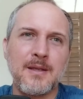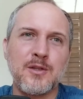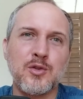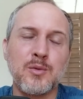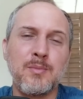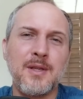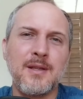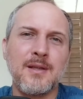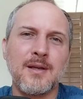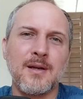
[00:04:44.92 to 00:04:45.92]
it should
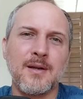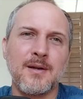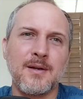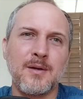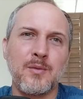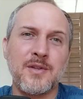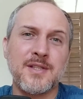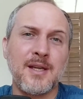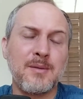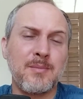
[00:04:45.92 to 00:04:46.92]
be with
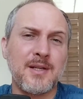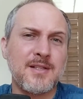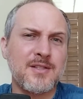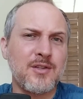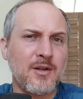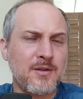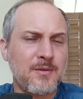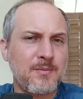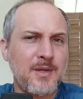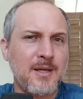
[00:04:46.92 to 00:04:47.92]
sein, but it's not,
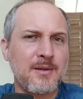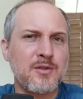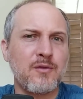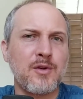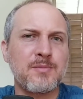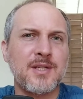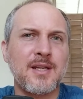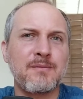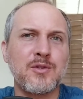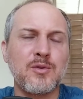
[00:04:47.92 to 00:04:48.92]
yeah? So verbs that
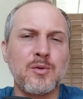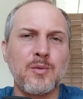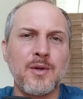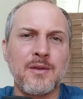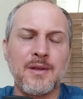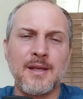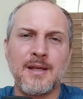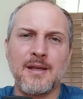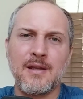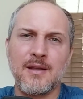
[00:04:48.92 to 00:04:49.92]
have to do with
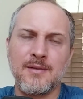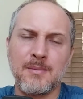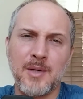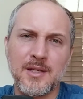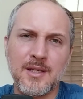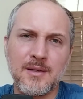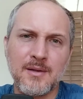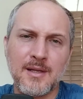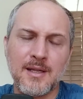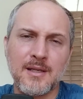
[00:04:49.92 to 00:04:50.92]
the
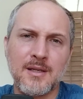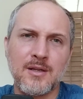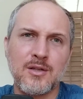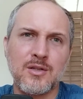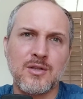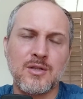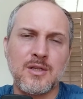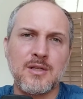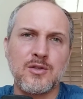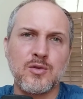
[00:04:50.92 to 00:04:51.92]
body, like to
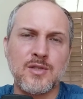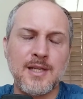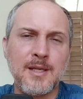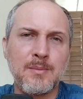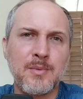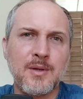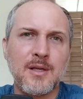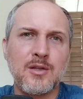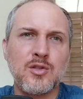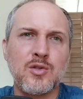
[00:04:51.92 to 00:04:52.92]
sleep,
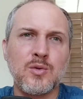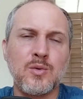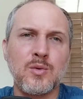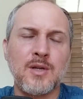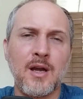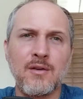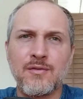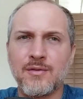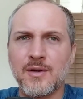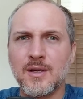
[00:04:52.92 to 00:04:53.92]
to
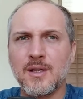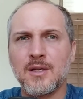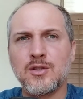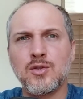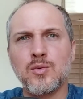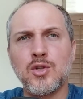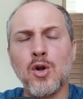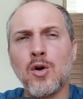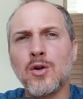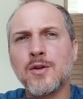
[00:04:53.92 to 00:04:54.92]
cough, to
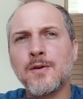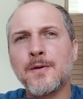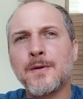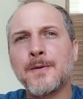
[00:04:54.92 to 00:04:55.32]
yawn,